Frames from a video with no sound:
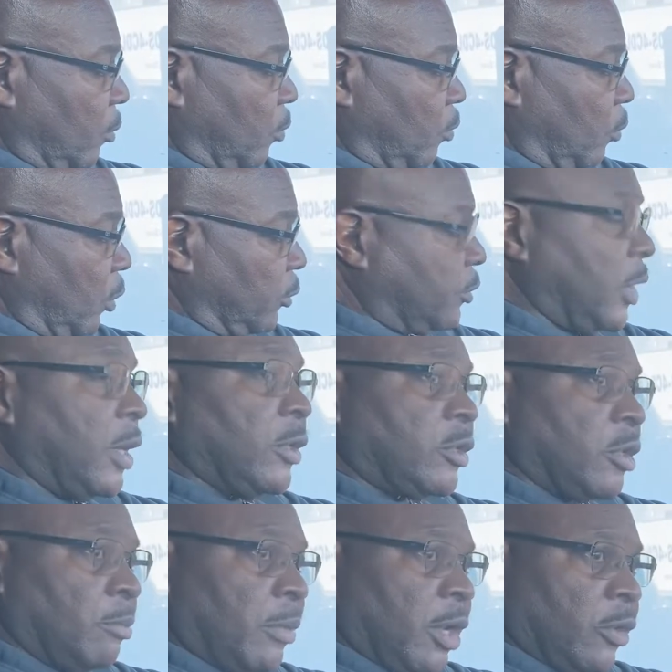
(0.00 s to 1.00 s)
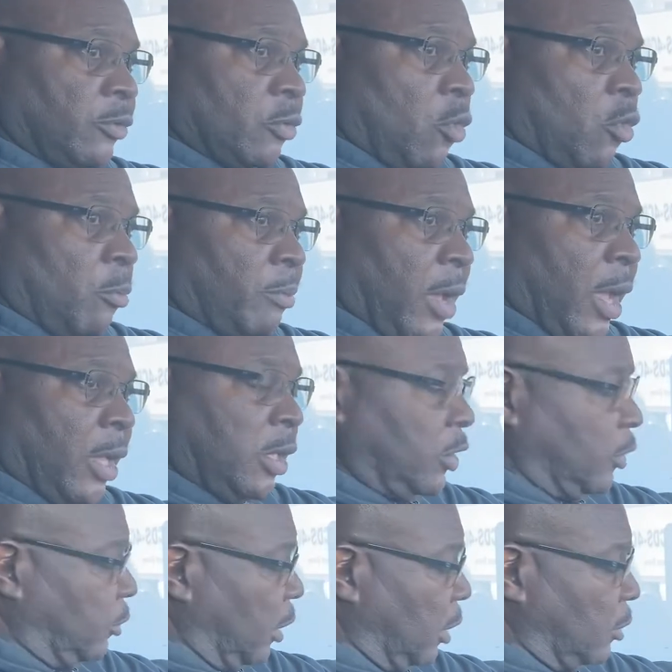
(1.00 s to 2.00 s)
We'll say that the minute has gone by,
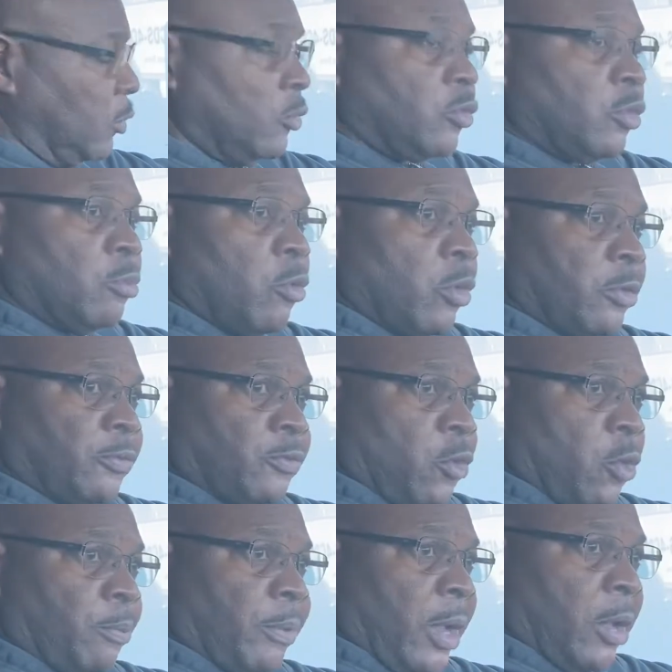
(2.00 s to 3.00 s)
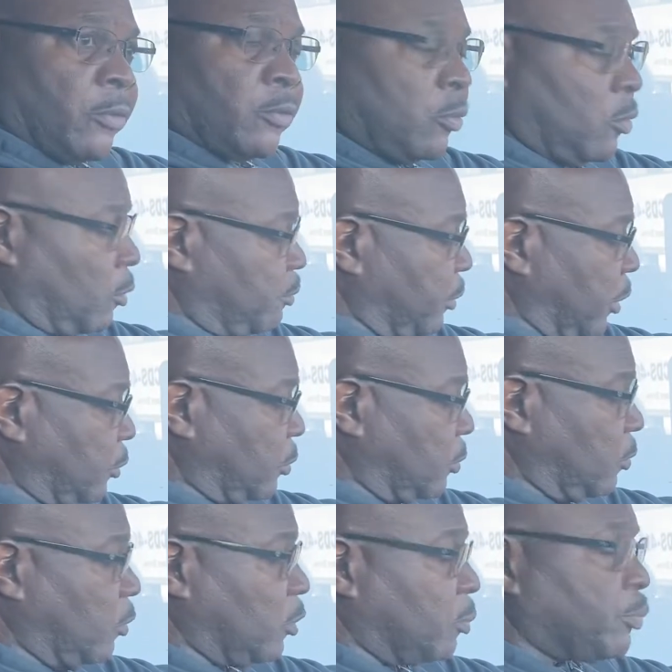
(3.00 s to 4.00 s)
you didn't lose no more than 4 pounds of pressure
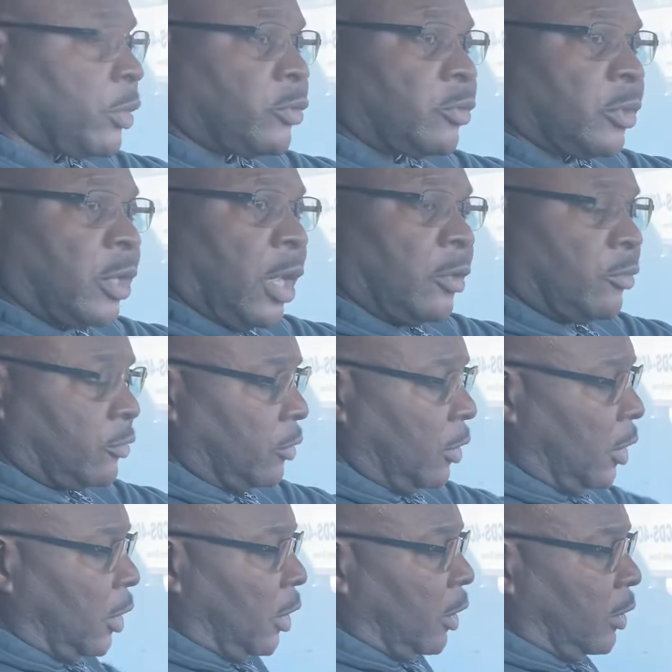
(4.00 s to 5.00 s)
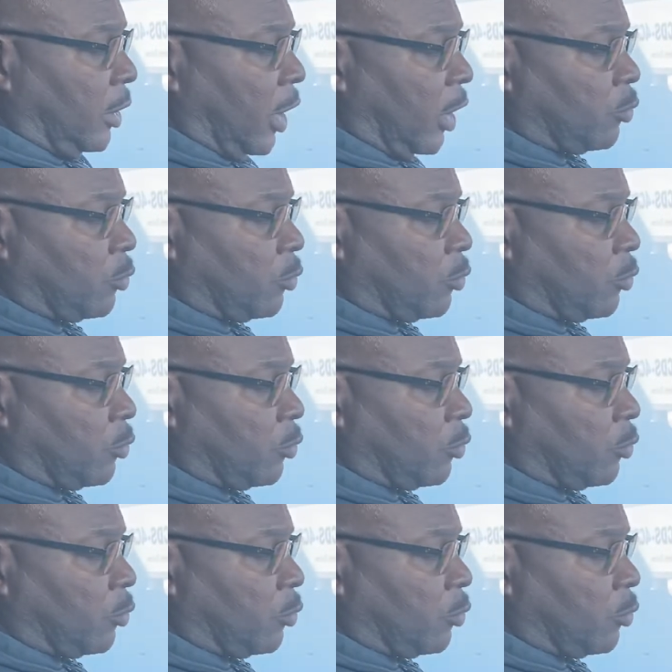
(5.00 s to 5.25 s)
on the pressure gauges. Next,